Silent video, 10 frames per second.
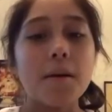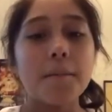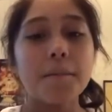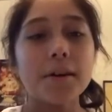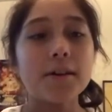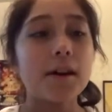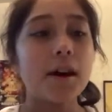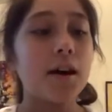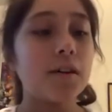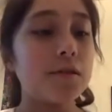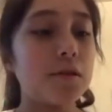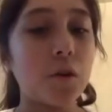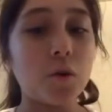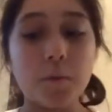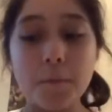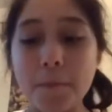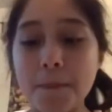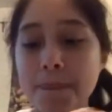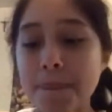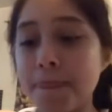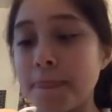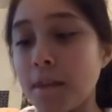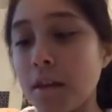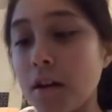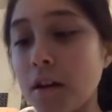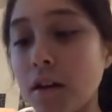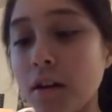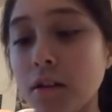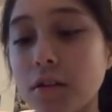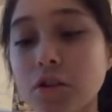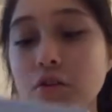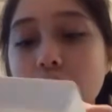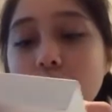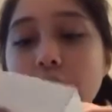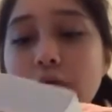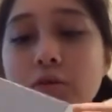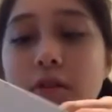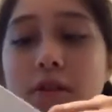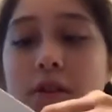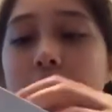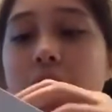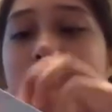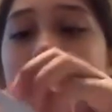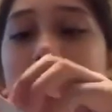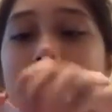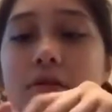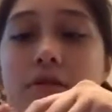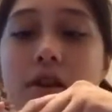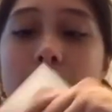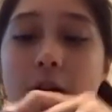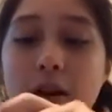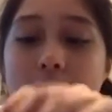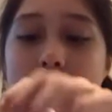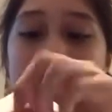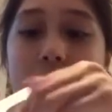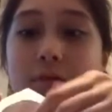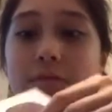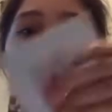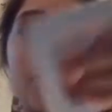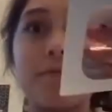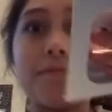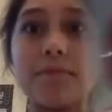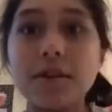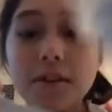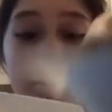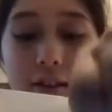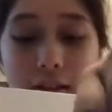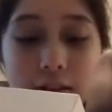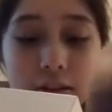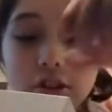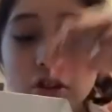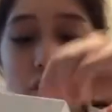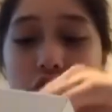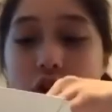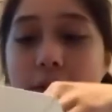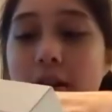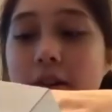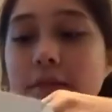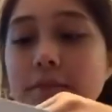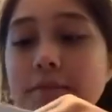But yeah, so they're so cool. And then here in this inside the box, oh here, the charger right here.